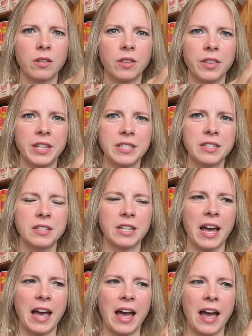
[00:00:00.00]
This is
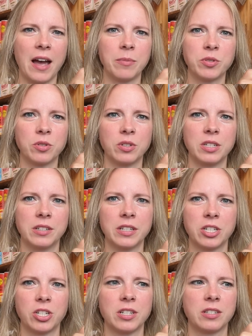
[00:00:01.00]
absolutely
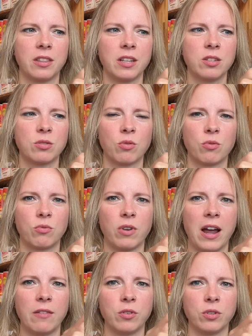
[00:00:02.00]
delicious. This
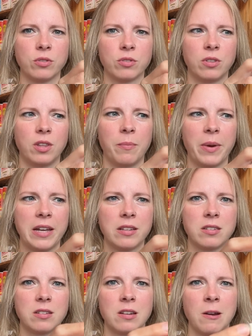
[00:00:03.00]
rivals the
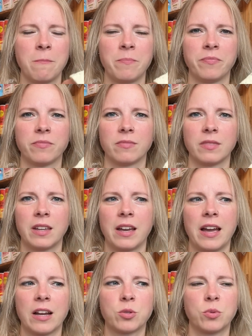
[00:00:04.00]
best
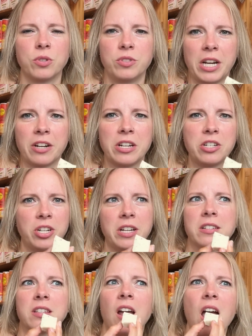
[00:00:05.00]
actual dairy cheese.